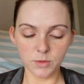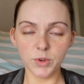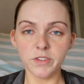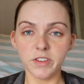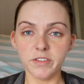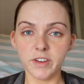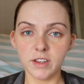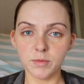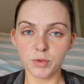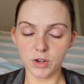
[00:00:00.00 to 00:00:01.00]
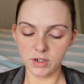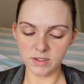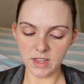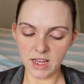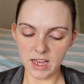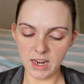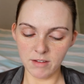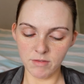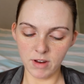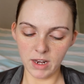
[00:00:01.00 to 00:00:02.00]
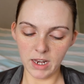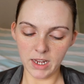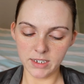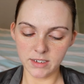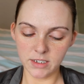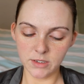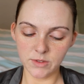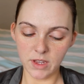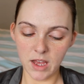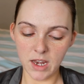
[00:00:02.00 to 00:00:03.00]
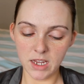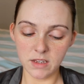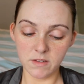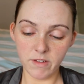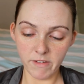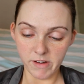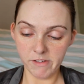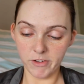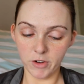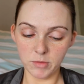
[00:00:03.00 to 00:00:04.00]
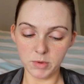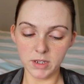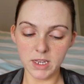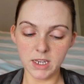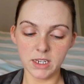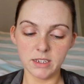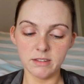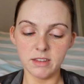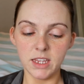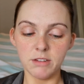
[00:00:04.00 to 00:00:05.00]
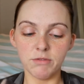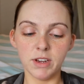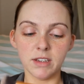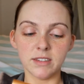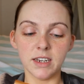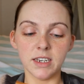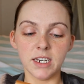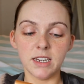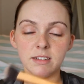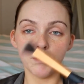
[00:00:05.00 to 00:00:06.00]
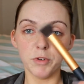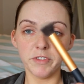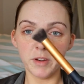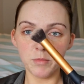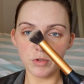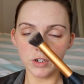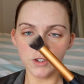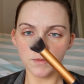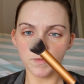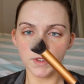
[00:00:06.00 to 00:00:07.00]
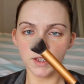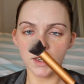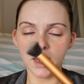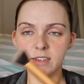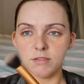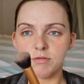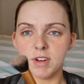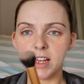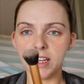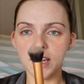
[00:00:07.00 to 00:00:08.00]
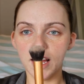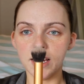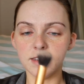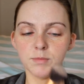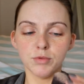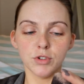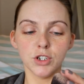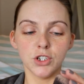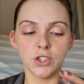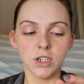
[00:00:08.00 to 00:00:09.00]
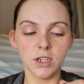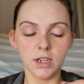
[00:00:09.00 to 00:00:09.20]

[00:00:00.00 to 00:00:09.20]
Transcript: So one of the first products that I really like to use, and it's very affordable, is the Real Techniques buffing brush. It's a really nice brush.